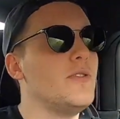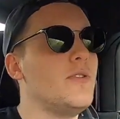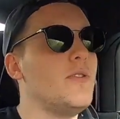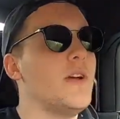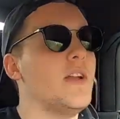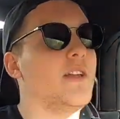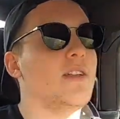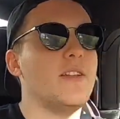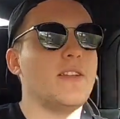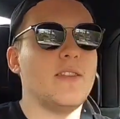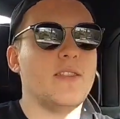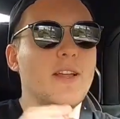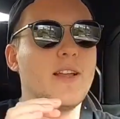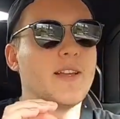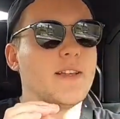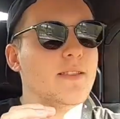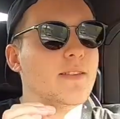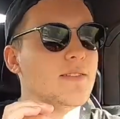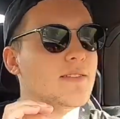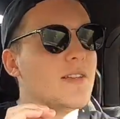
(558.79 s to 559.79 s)
shoe and
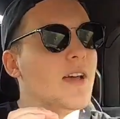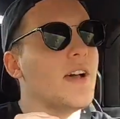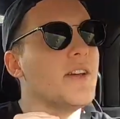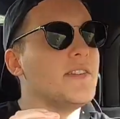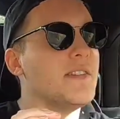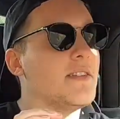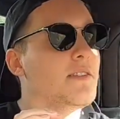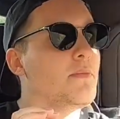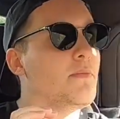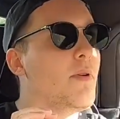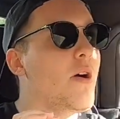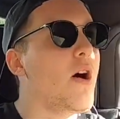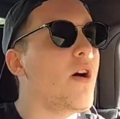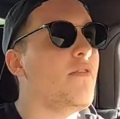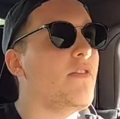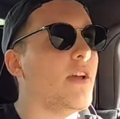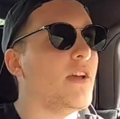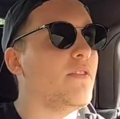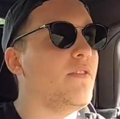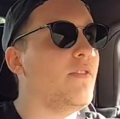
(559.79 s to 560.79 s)
the size is a
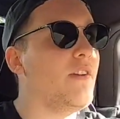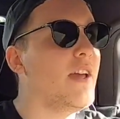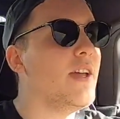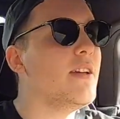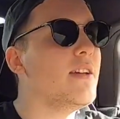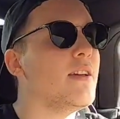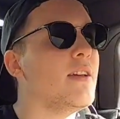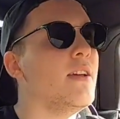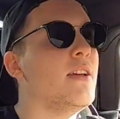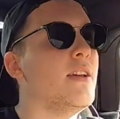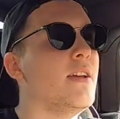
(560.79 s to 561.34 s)
perfect fit.